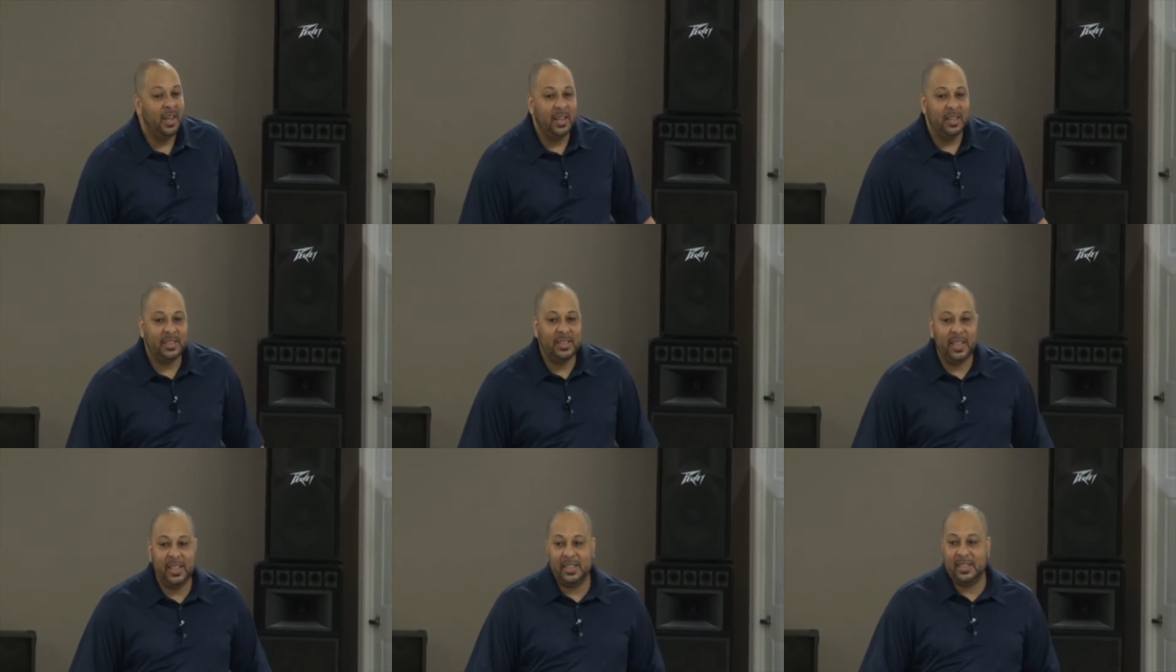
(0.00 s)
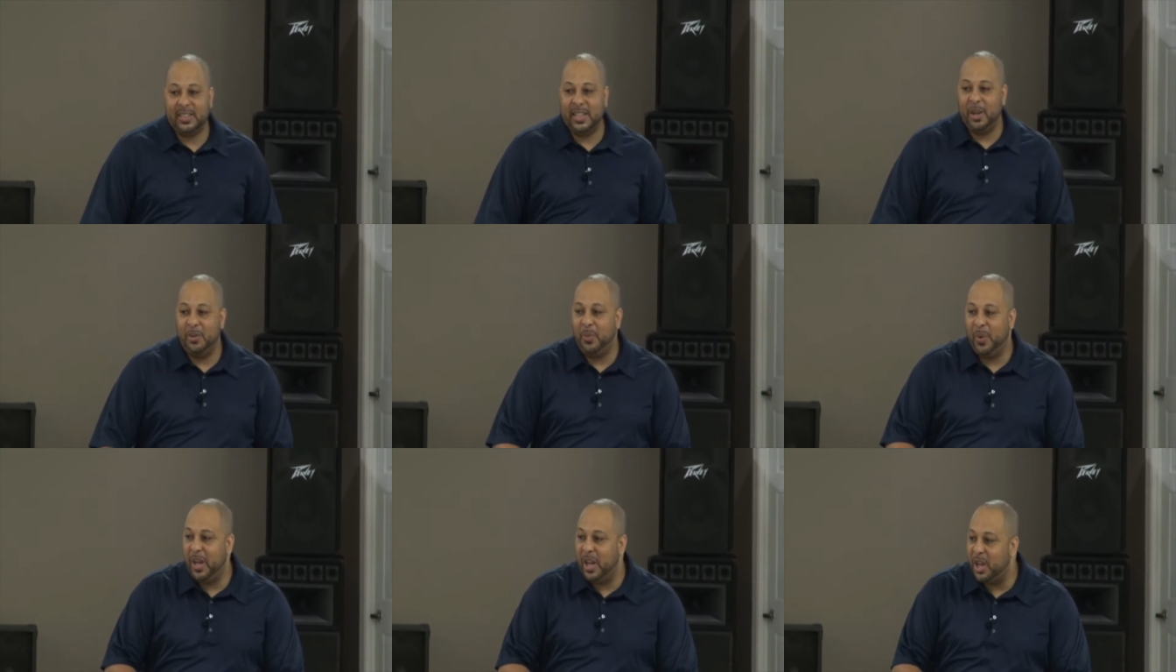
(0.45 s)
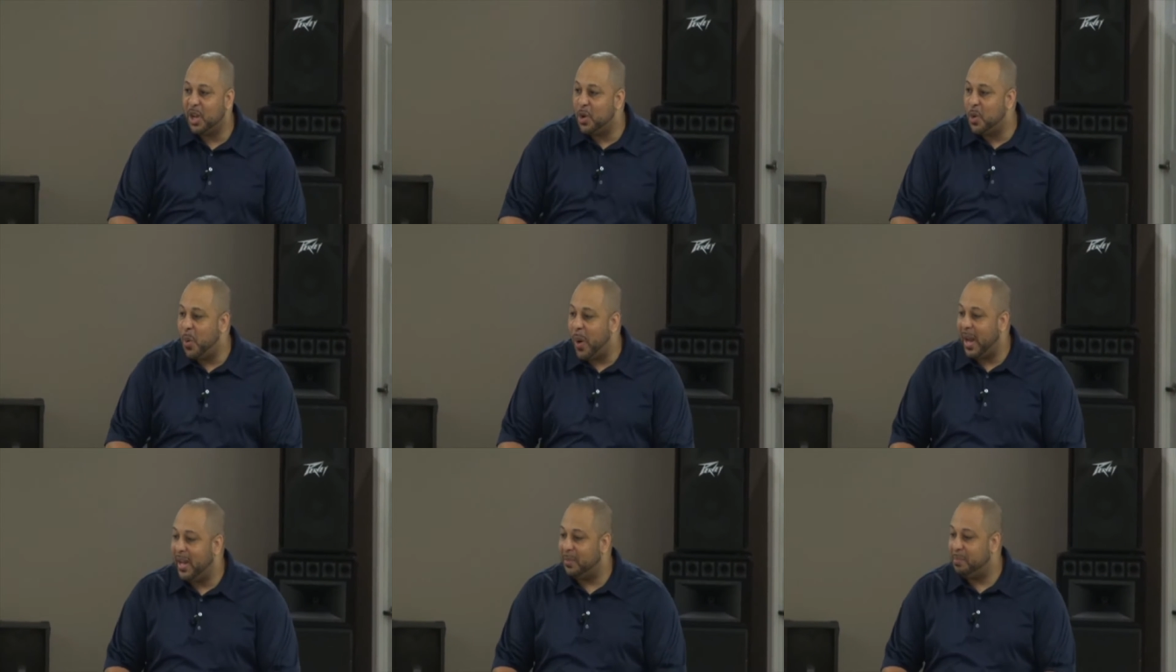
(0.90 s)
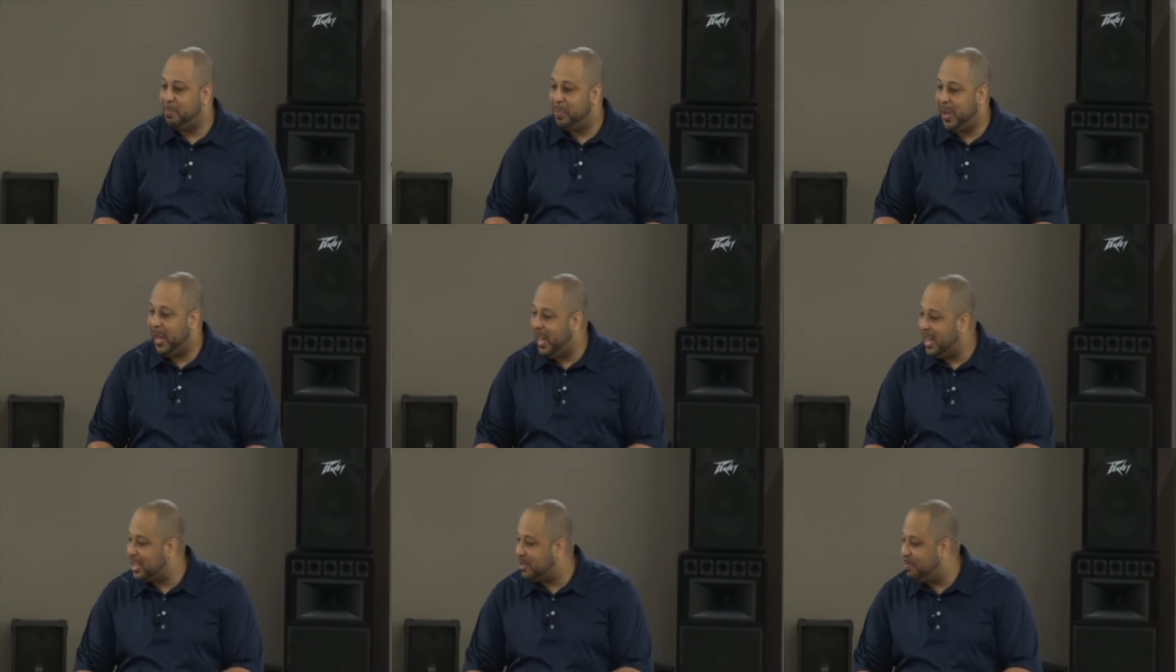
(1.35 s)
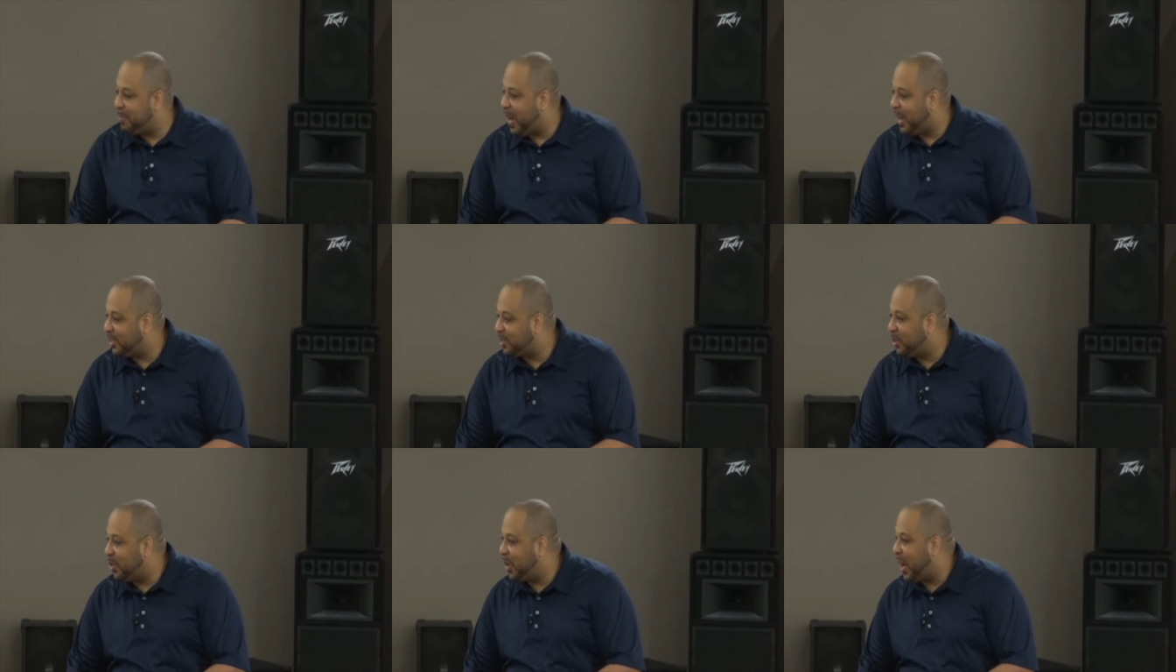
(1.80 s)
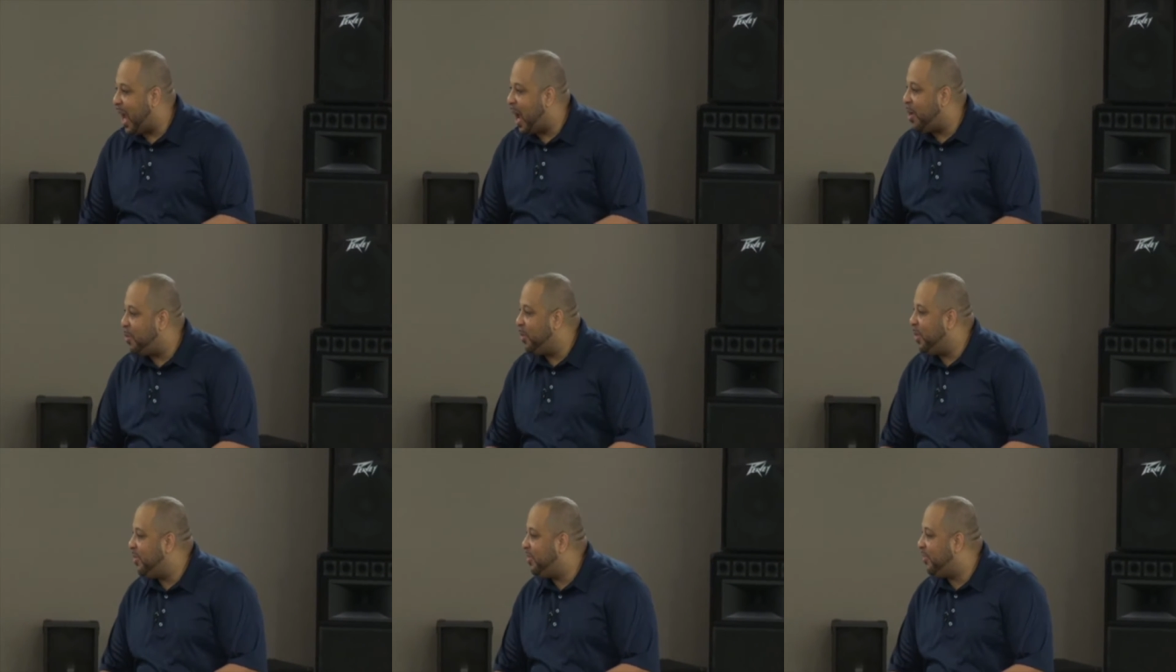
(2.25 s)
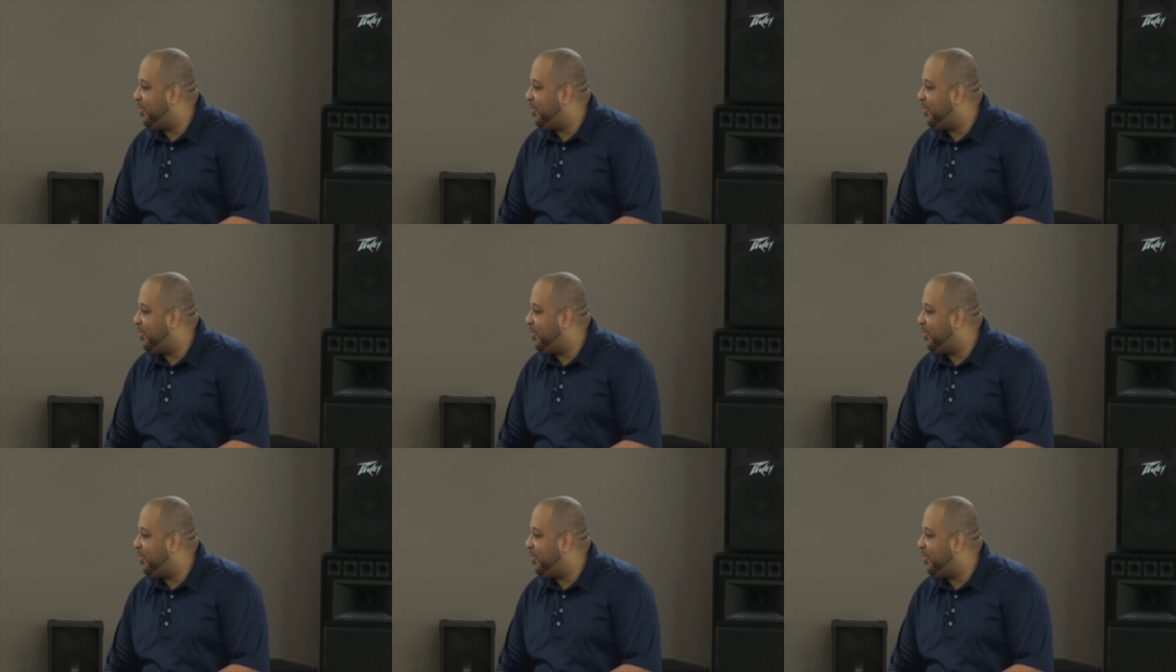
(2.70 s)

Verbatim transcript: See, see, we equate peace based on how we